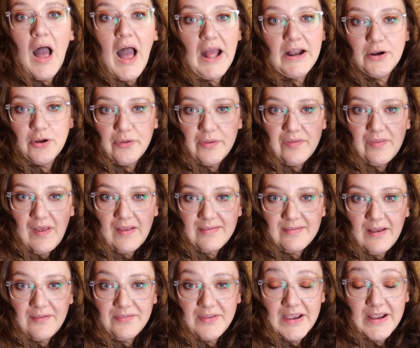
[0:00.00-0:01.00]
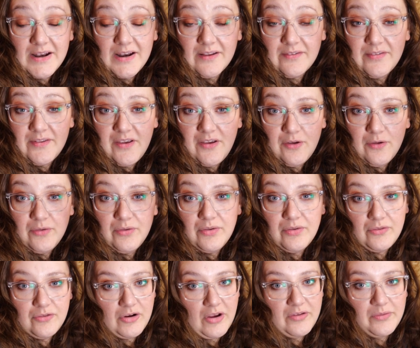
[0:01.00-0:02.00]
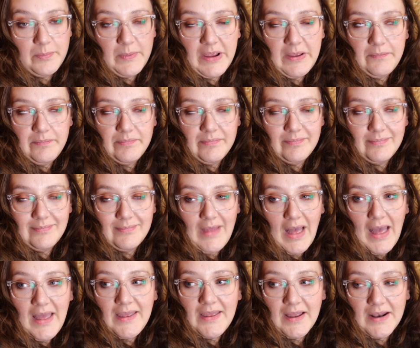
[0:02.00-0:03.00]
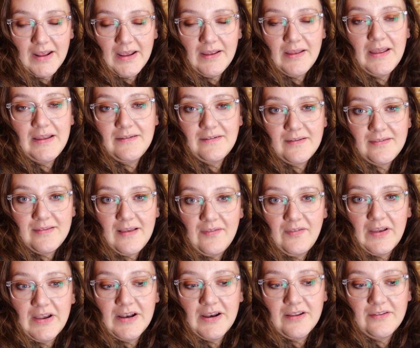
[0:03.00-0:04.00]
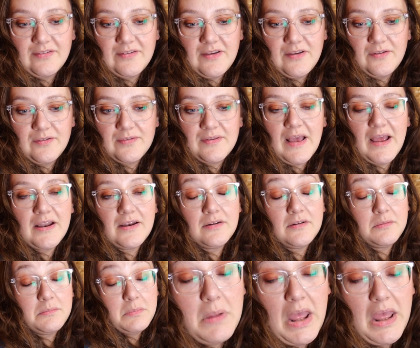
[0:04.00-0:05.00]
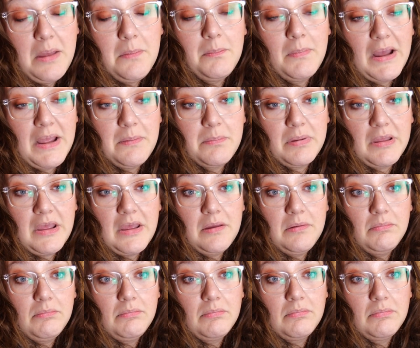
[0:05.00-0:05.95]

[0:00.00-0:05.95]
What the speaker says: I know that that sounds like an excuse. Trust me, I get it. It does sound like an excuse and it might be